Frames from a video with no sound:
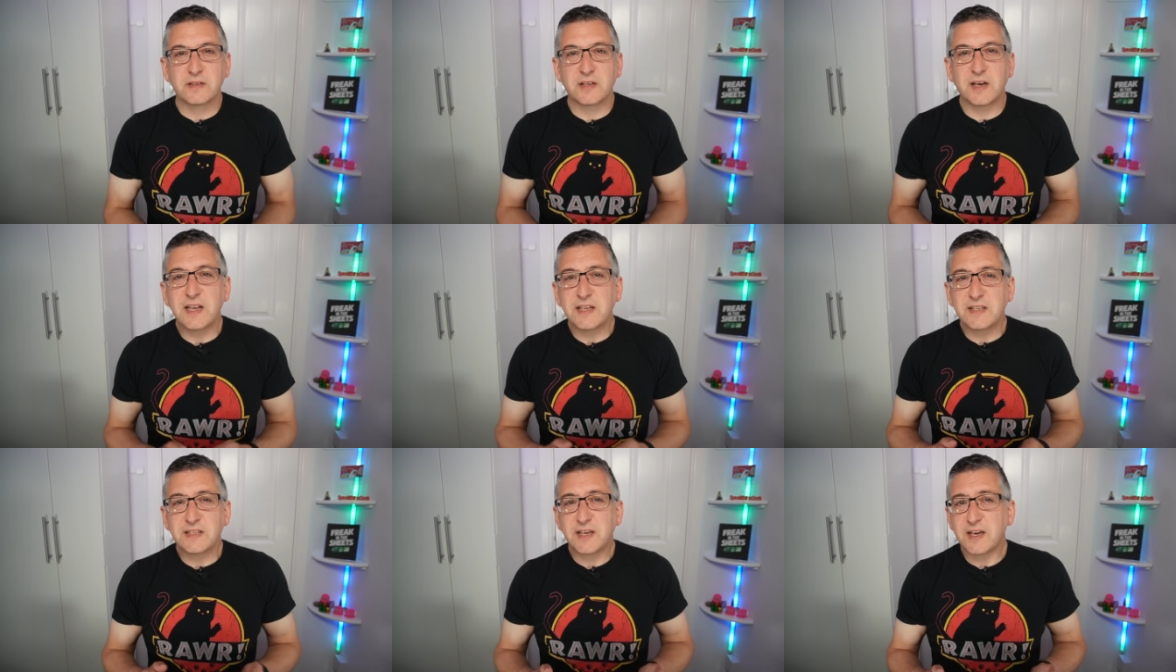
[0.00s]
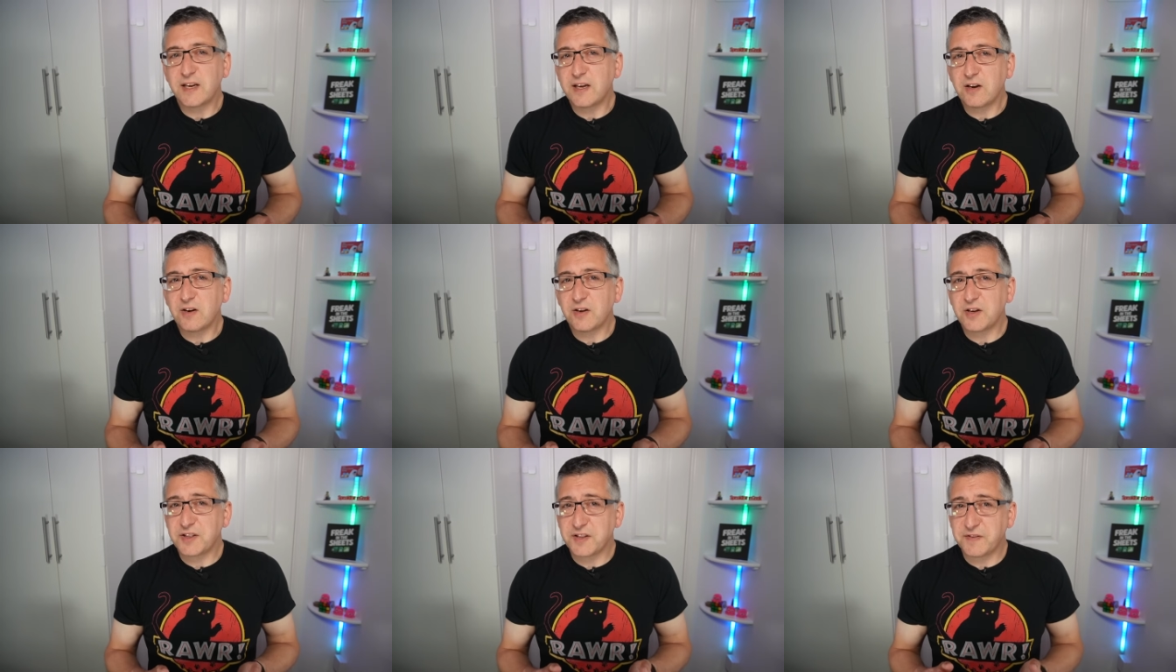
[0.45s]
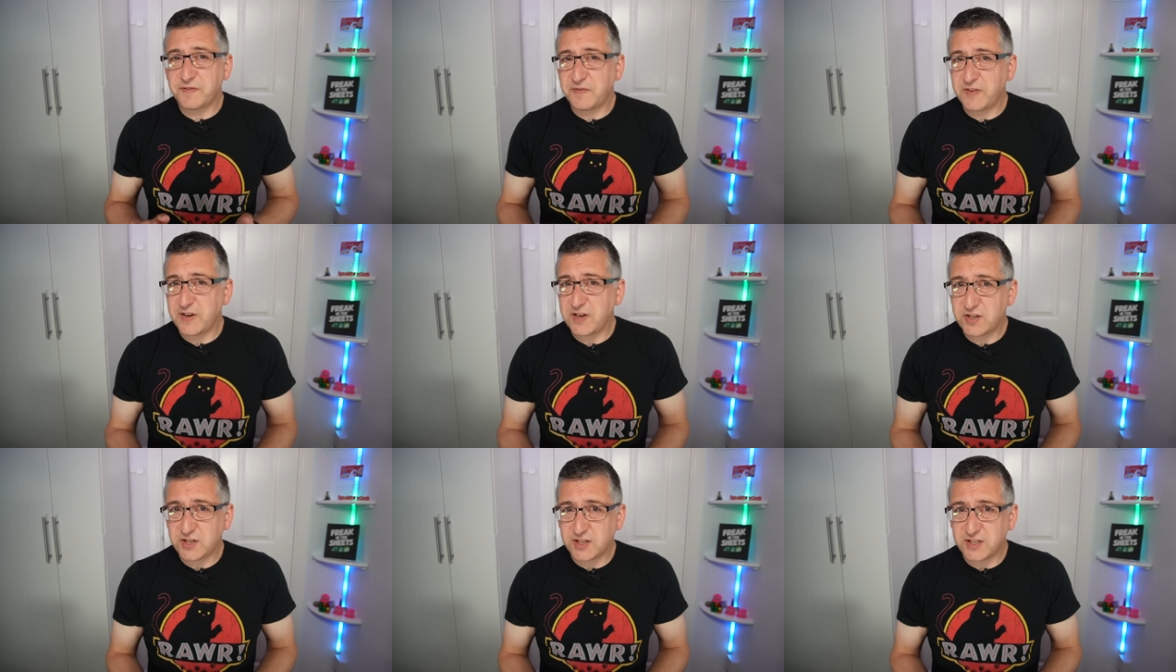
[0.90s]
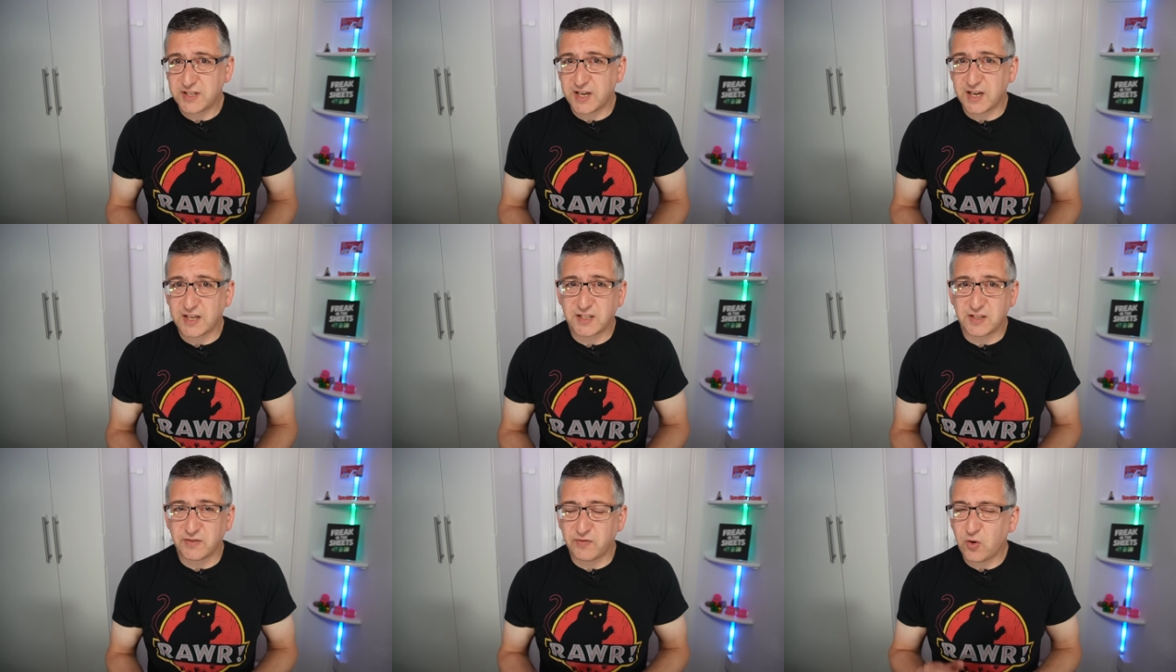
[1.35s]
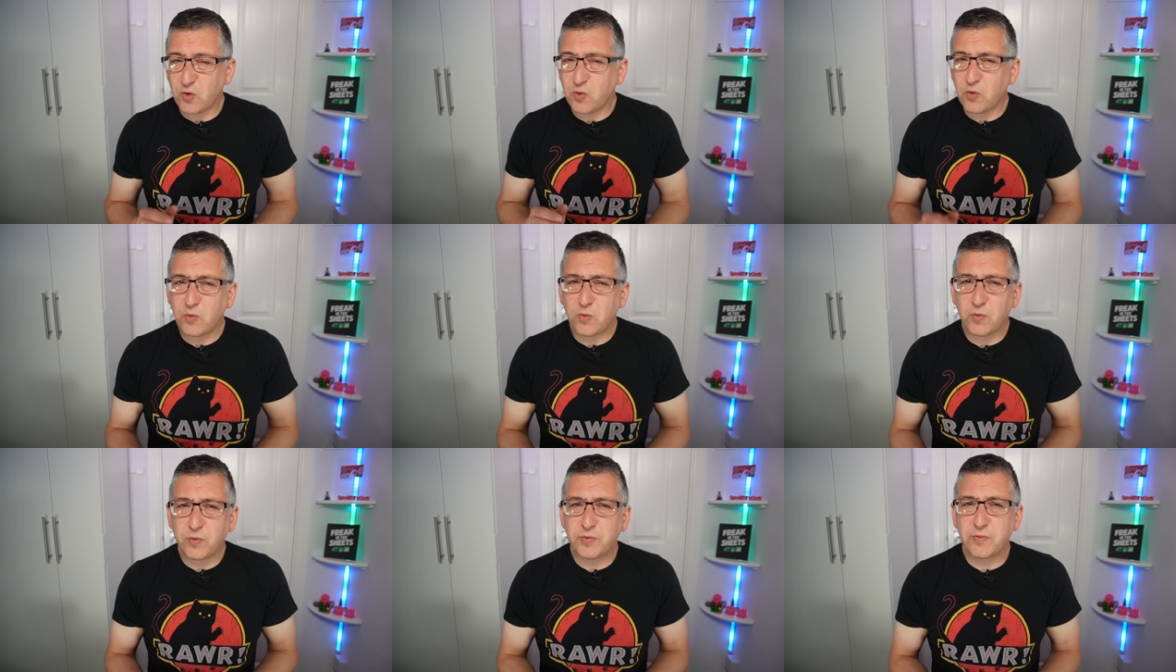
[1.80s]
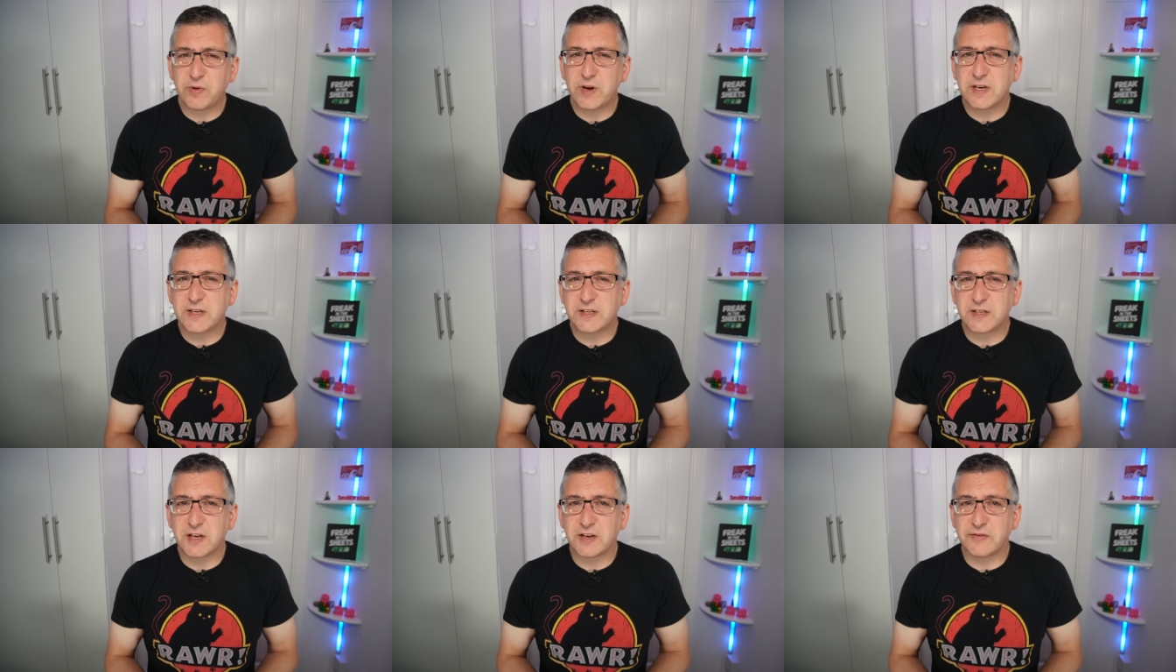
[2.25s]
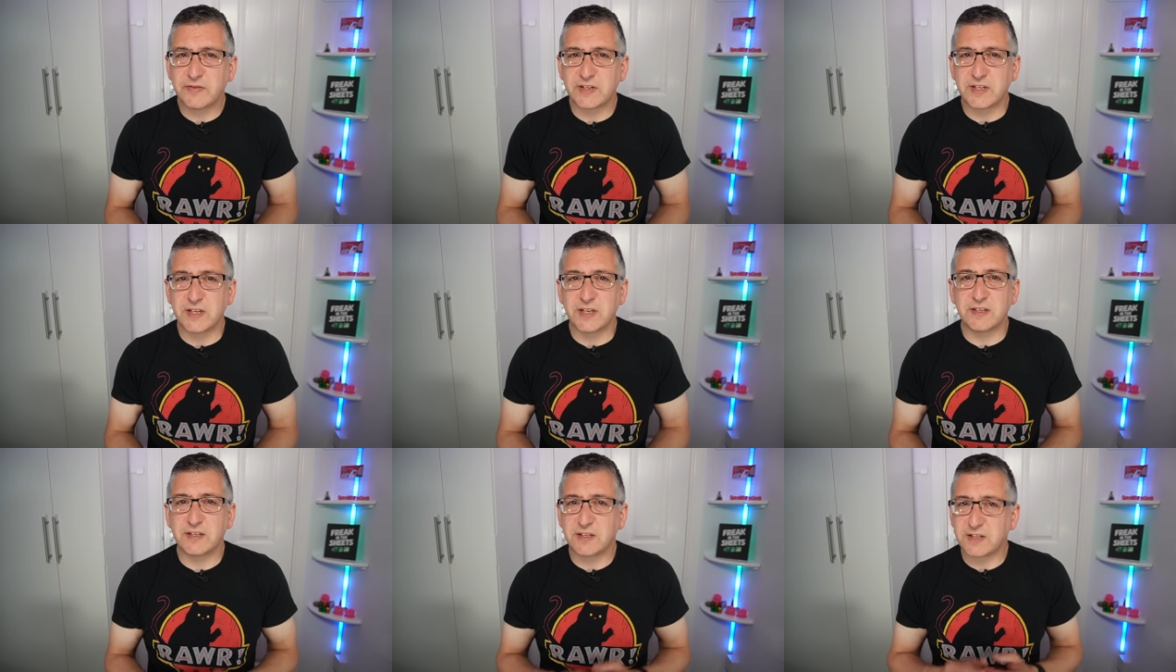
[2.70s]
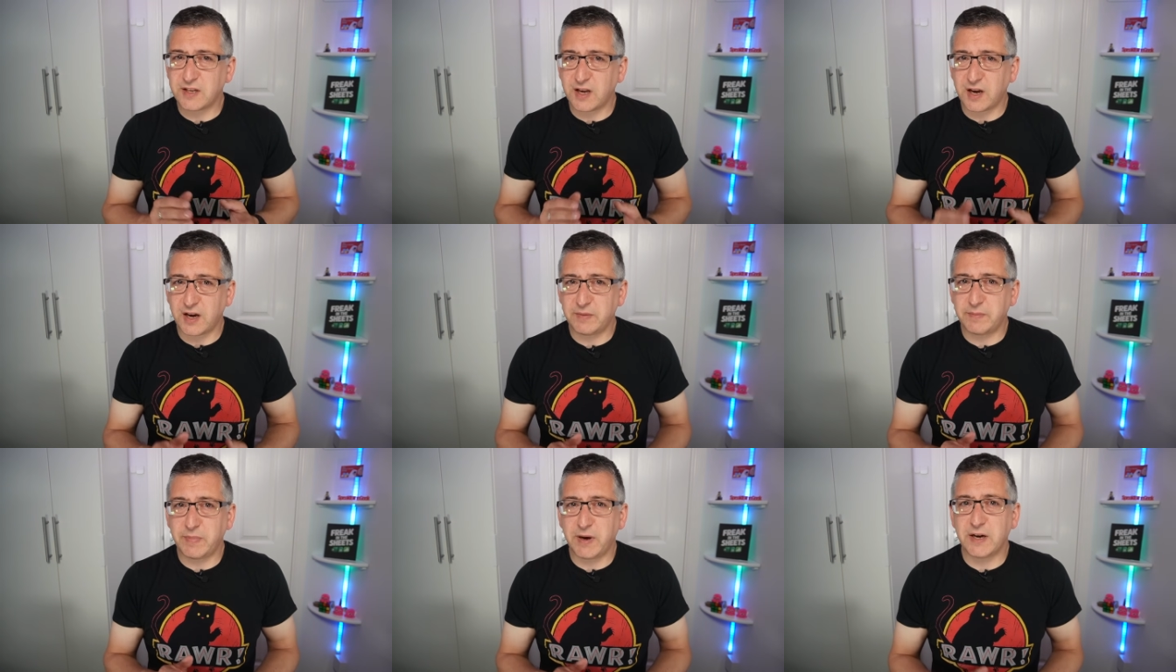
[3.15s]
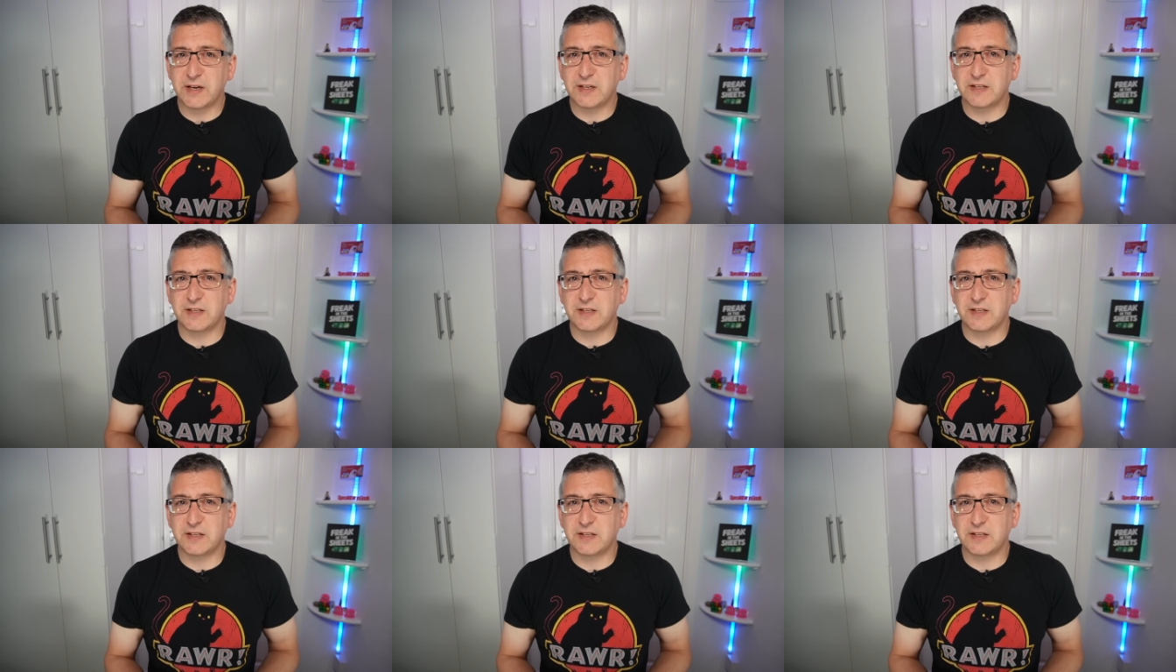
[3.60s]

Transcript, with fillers: So let's take a look at the feature sets of all three services side by